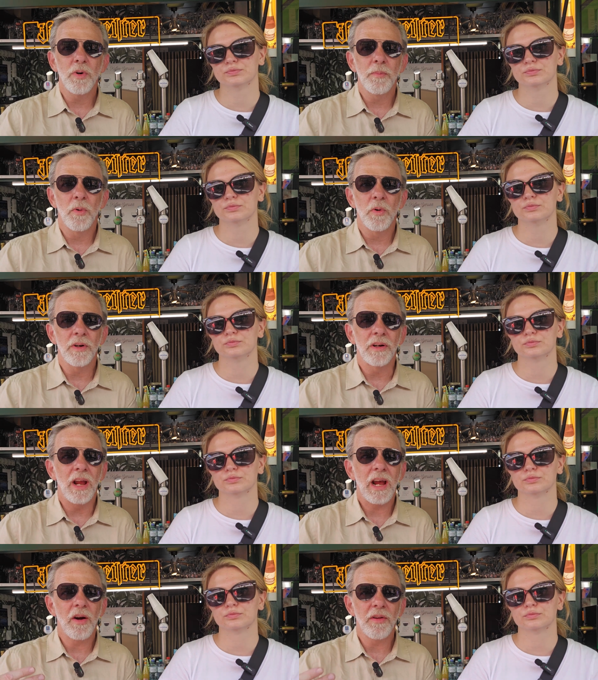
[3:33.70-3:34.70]
Speaker 1: more important?
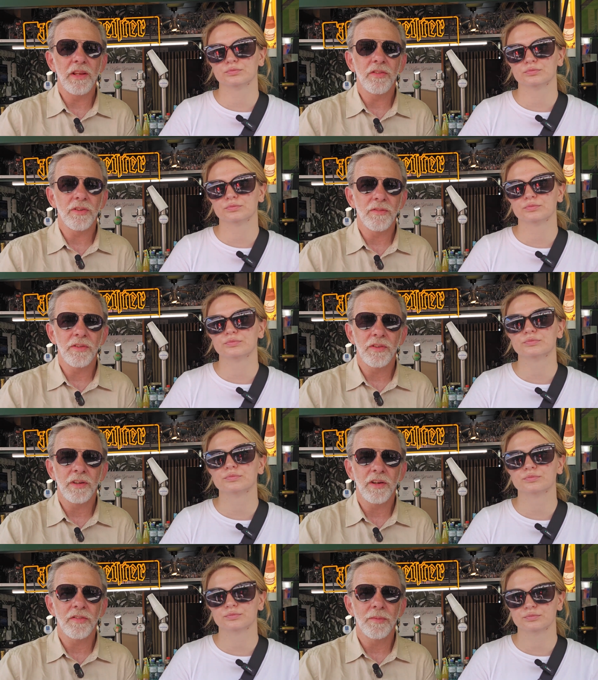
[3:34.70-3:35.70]
How do they service
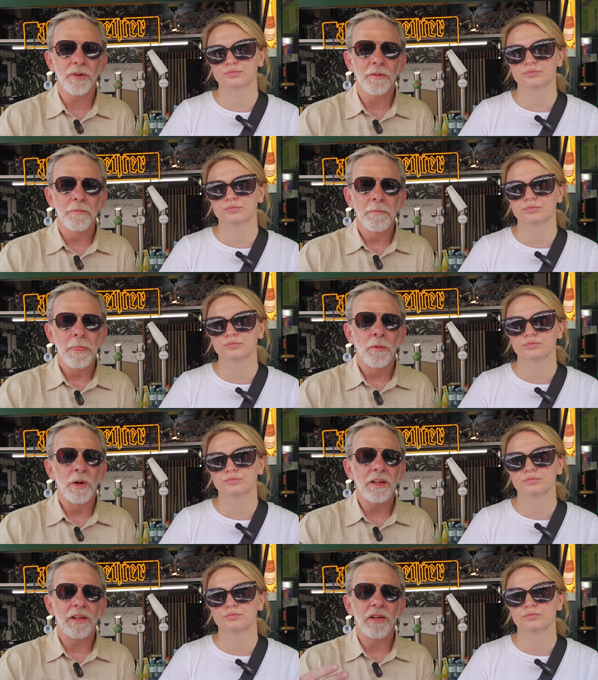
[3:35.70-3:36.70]
the customer?
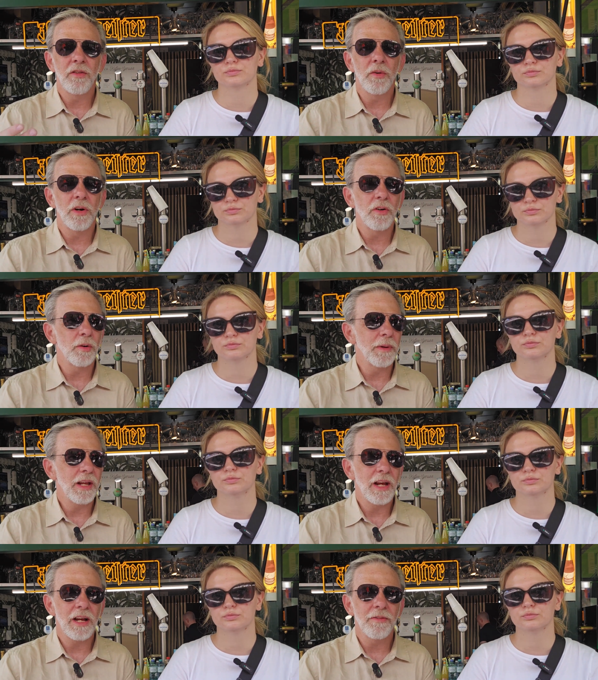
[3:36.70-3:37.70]
What can they do on your
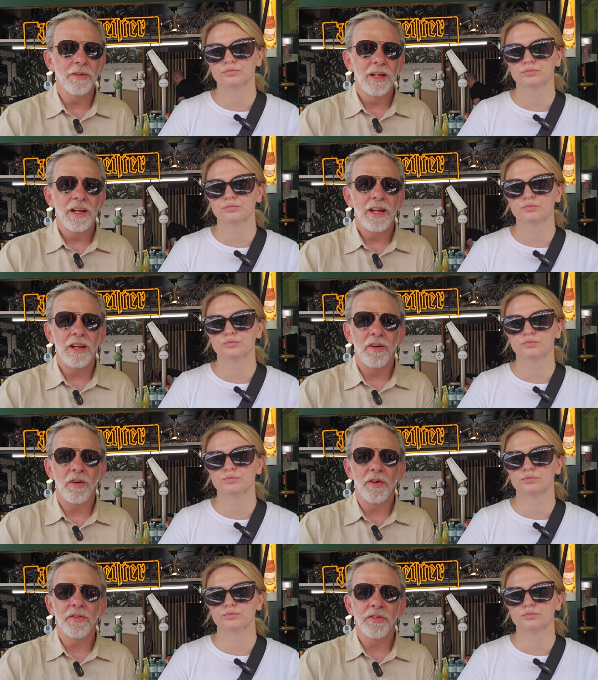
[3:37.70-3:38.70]
behalf? And
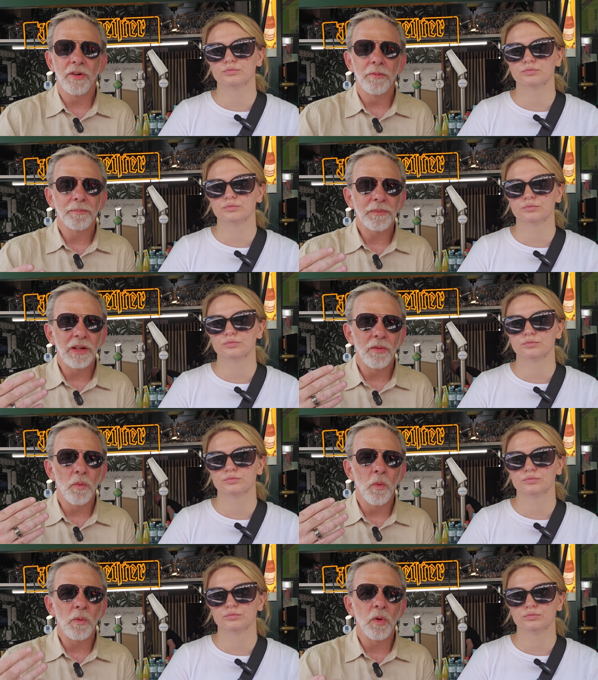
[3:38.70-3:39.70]
also, you
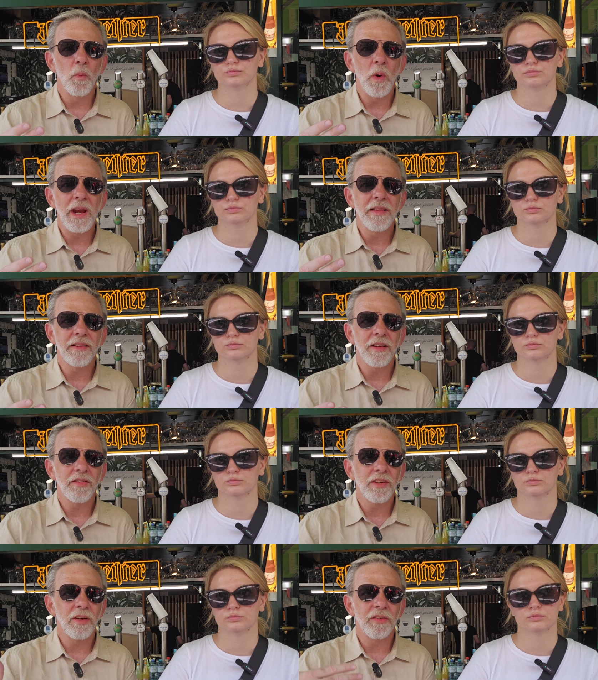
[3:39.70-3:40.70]
know, the way that they
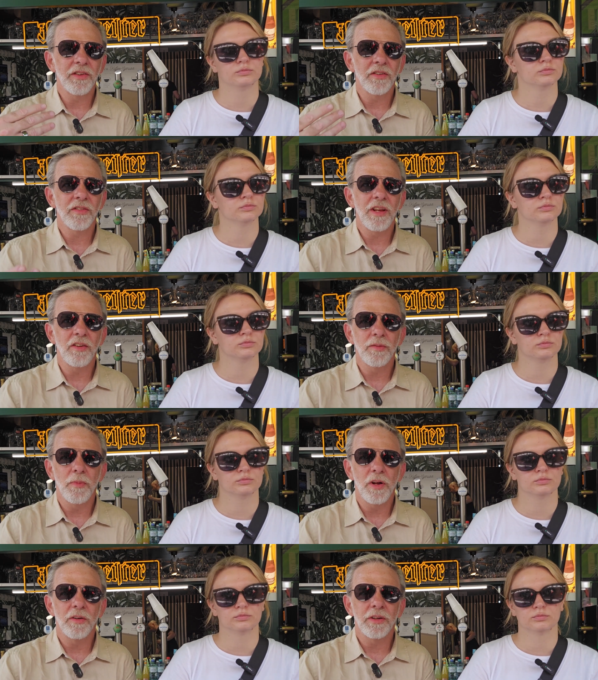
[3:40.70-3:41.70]
sell is their sales
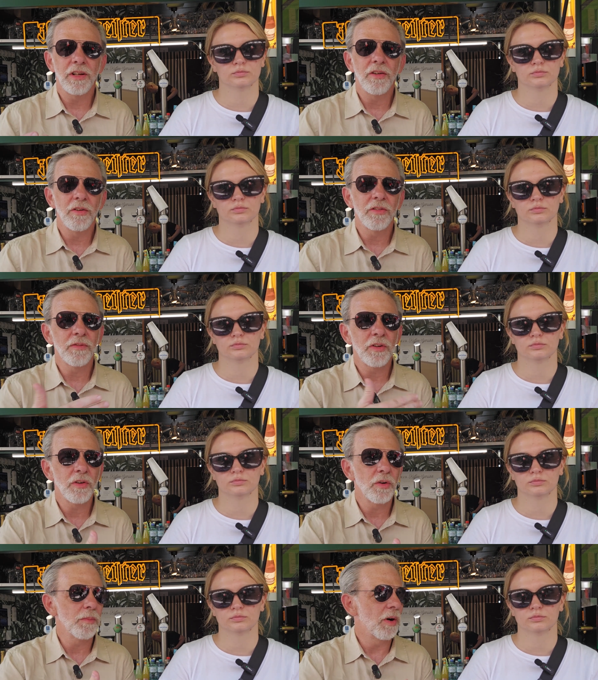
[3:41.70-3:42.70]
model conducive to
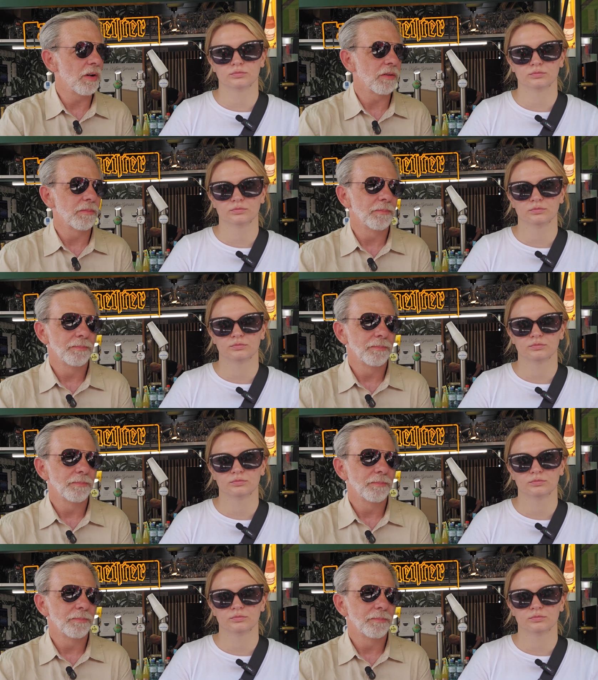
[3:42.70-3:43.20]
your model.